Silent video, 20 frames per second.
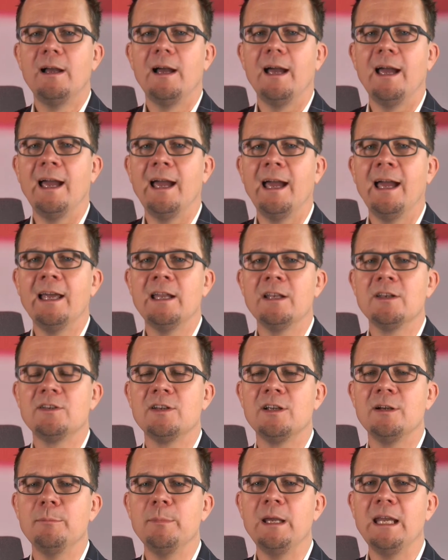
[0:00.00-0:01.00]
And
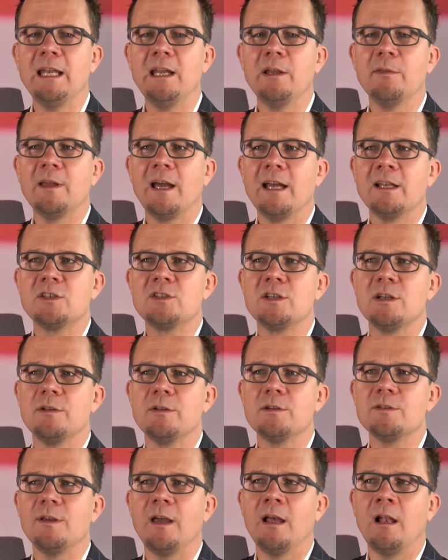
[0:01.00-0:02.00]
meaning that
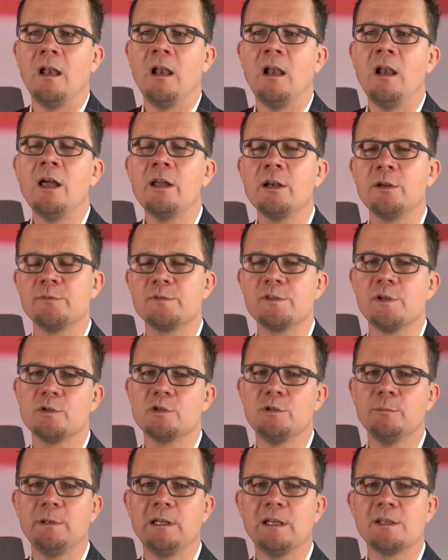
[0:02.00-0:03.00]
a lot of
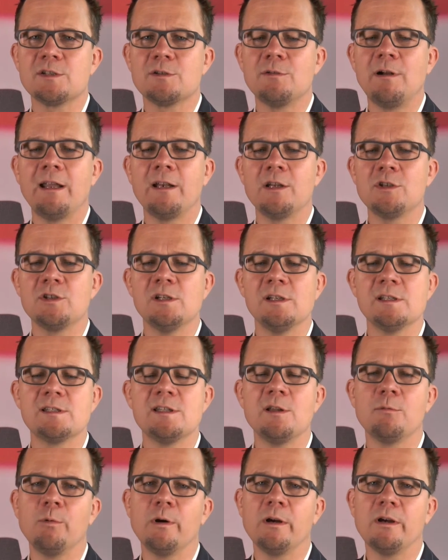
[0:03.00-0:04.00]
social media strategies
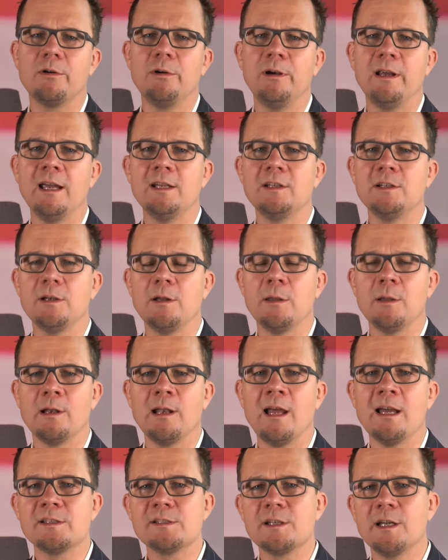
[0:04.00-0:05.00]
that were created in the
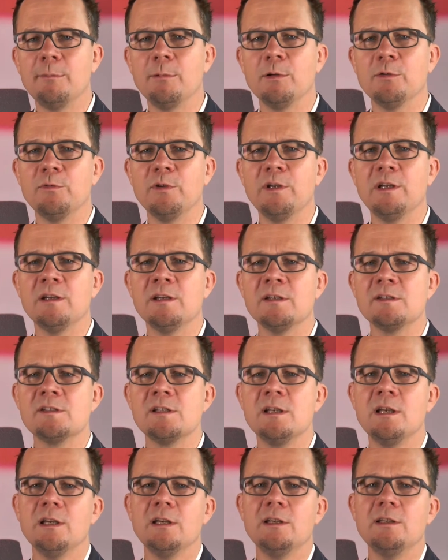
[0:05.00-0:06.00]
last couple of years
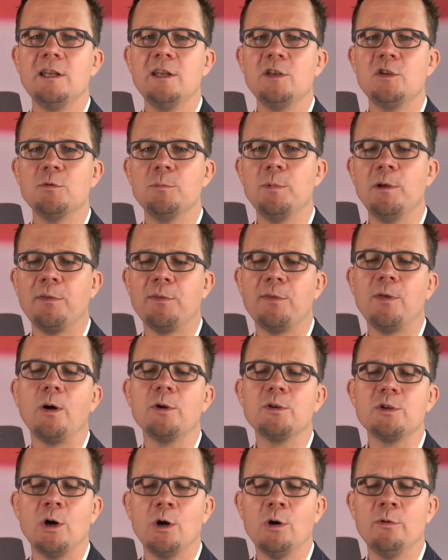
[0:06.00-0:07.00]
need to be
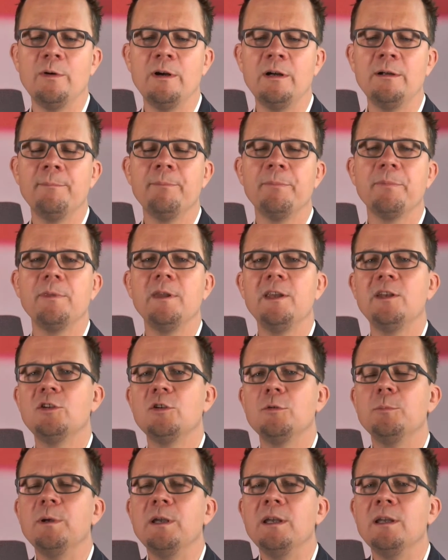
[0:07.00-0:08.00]
thought over, need
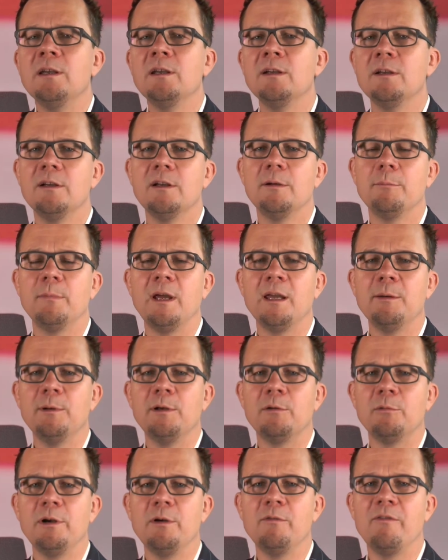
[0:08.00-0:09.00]
to be maybe
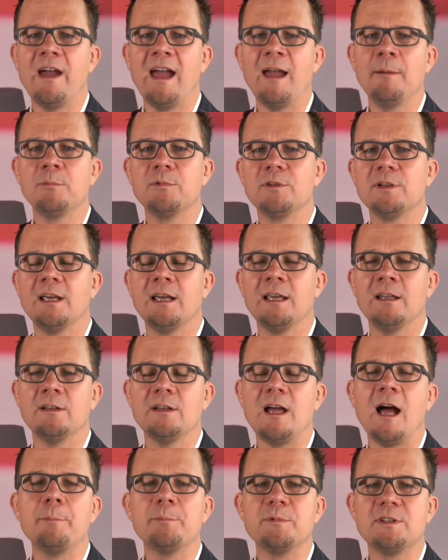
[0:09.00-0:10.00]
revamped
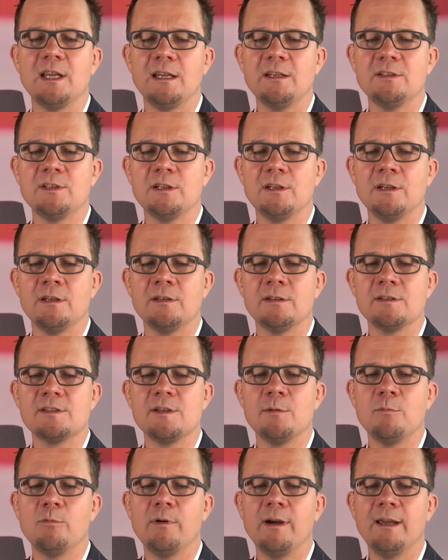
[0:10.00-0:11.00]
and updated in
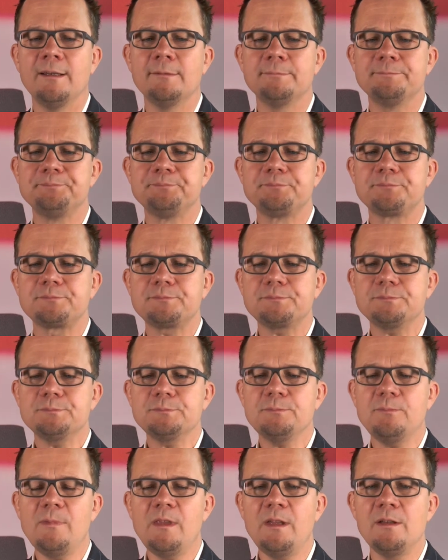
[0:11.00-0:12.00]
some way.
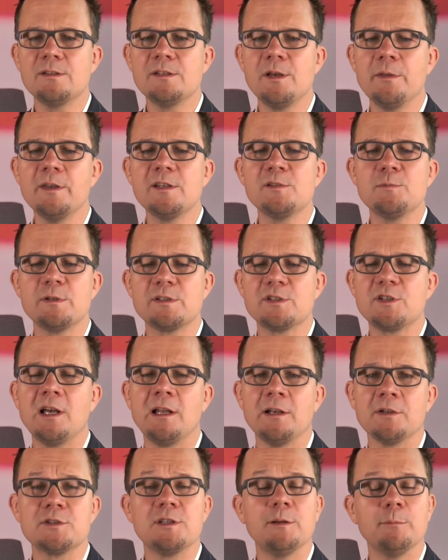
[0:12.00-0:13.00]
So this was
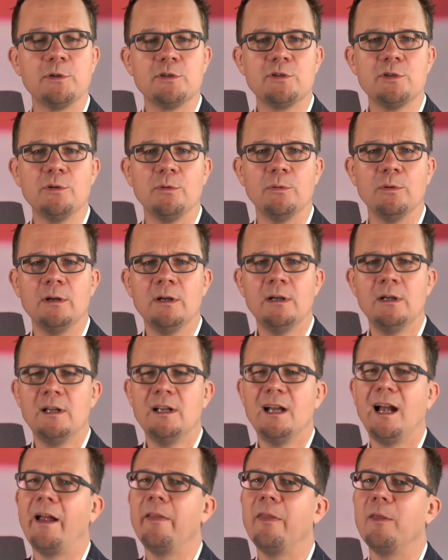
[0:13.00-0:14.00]
challenge number 2.
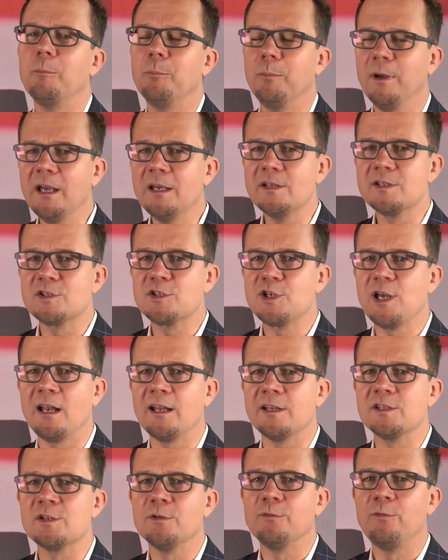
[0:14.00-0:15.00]
And the biggest
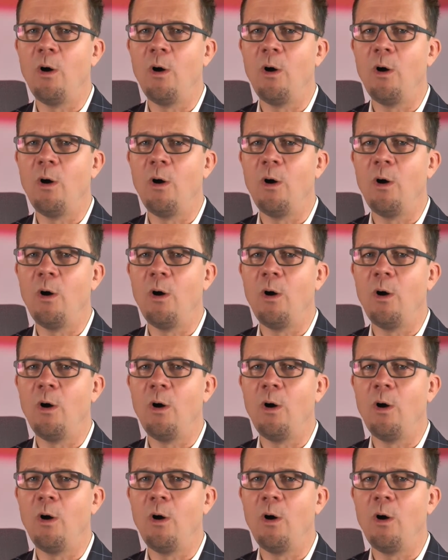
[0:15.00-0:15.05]
challenge of